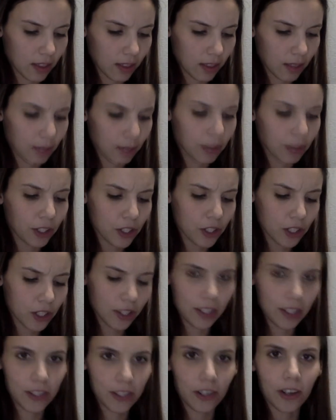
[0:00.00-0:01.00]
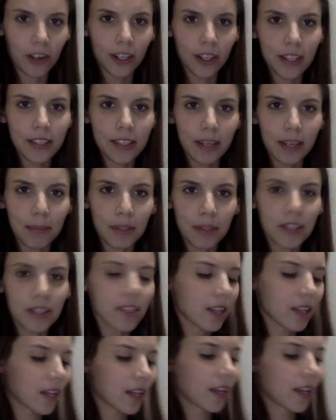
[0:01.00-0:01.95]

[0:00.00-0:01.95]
I'm pretty sure these are Honest diapers.